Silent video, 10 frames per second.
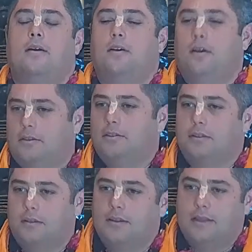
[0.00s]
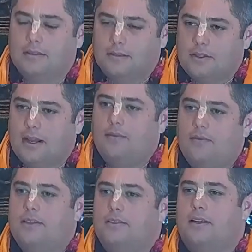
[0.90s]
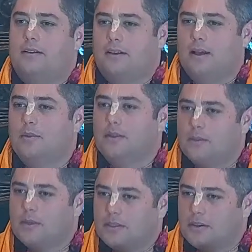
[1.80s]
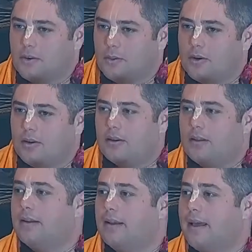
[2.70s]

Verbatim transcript: cursed the Jaya and Vijaya to come to the material world.